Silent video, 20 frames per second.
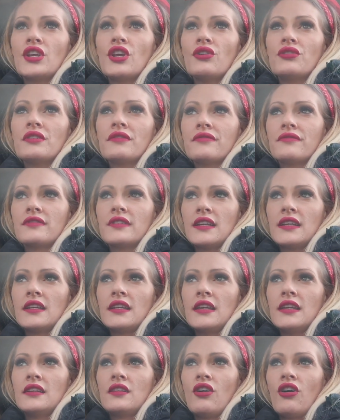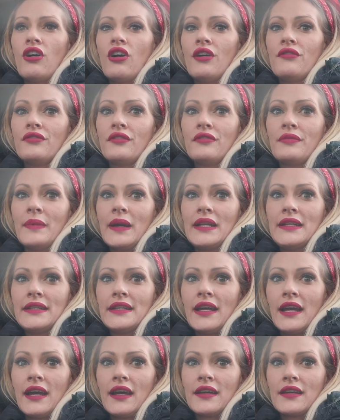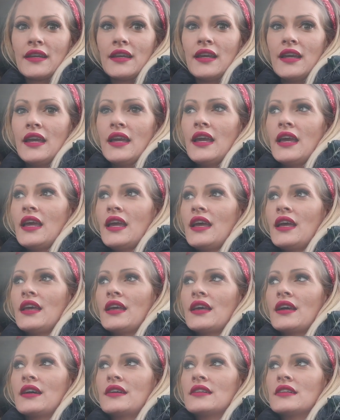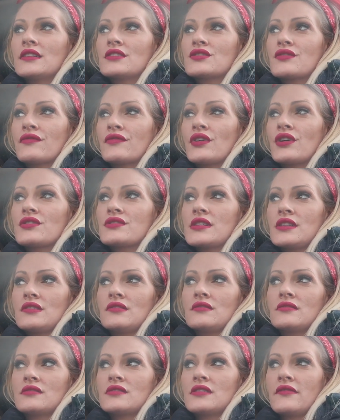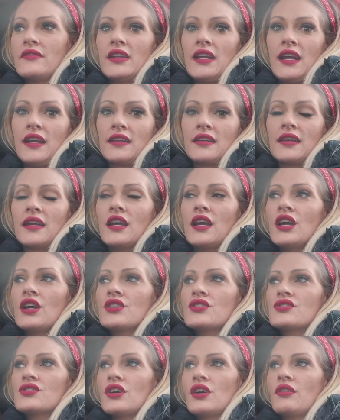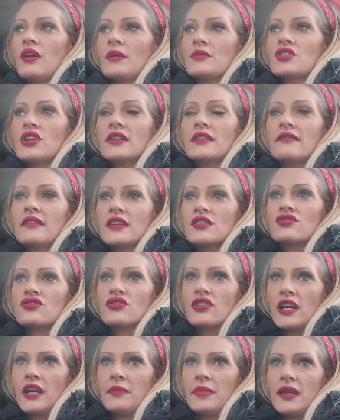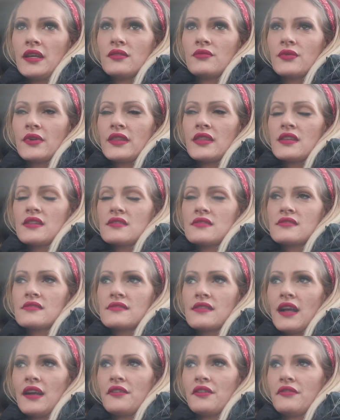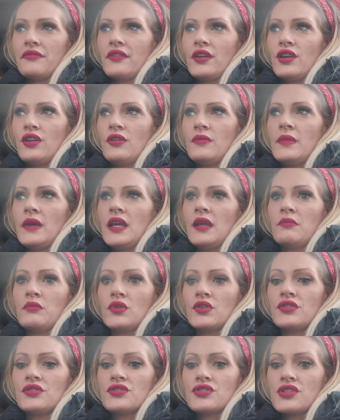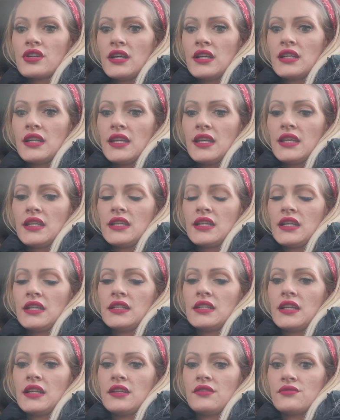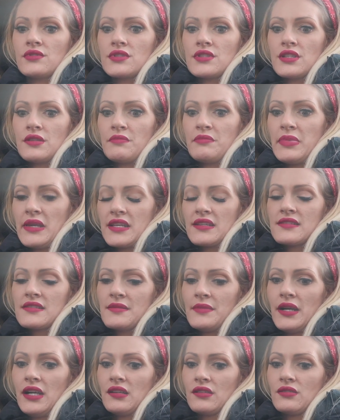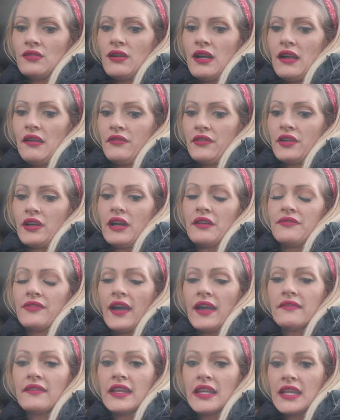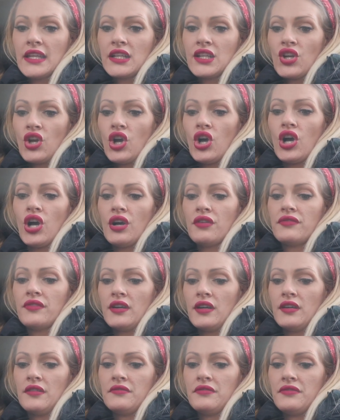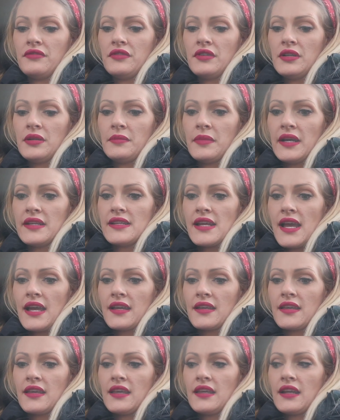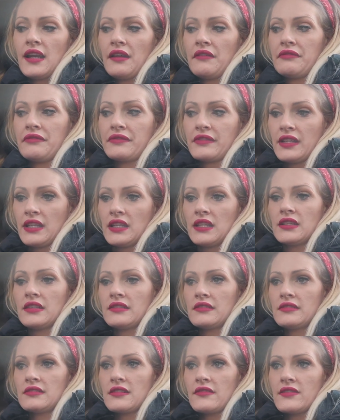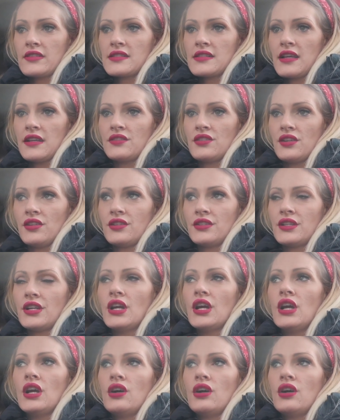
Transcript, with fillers: I go to flick it off of my deck and it's frozen to the deck. So I'm trying to like scrape it with this styrofoam and Blue's trying to eat it and it was the biggest debacle ever. I finally get it off of my deck and I fling it into the side yard